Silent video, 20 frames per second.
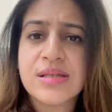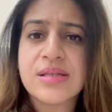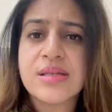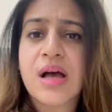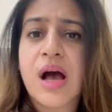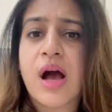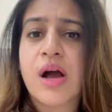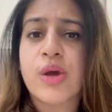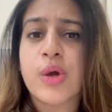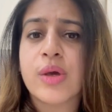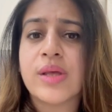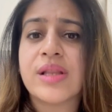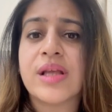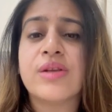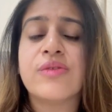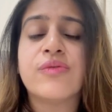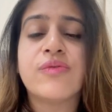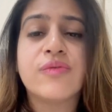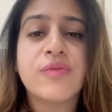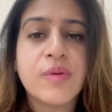arguing
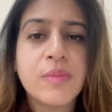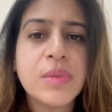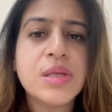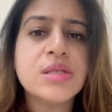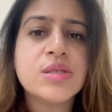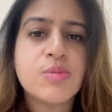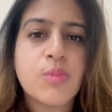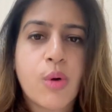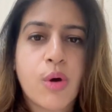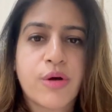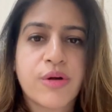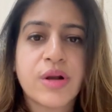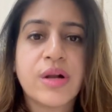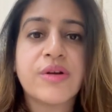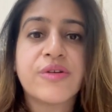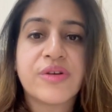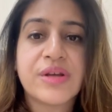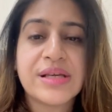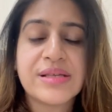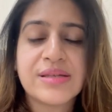that women's moral
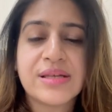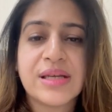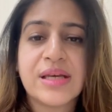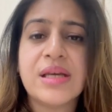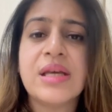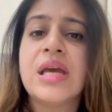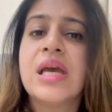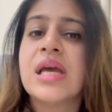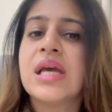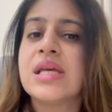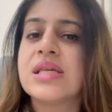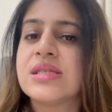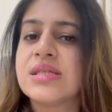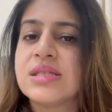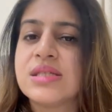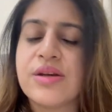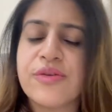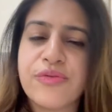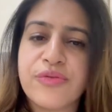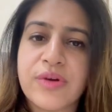reasoning is
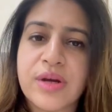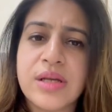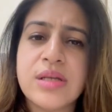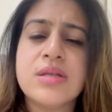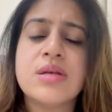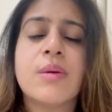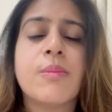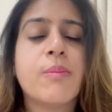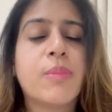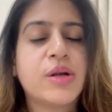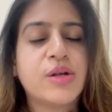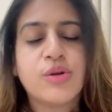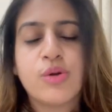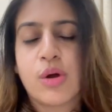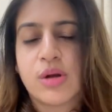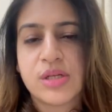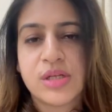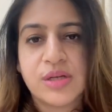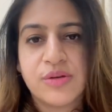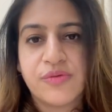different but
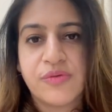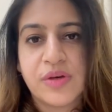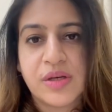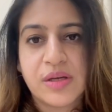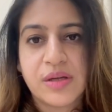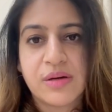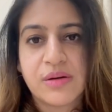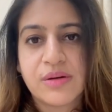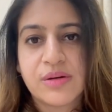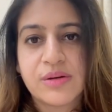not inferior.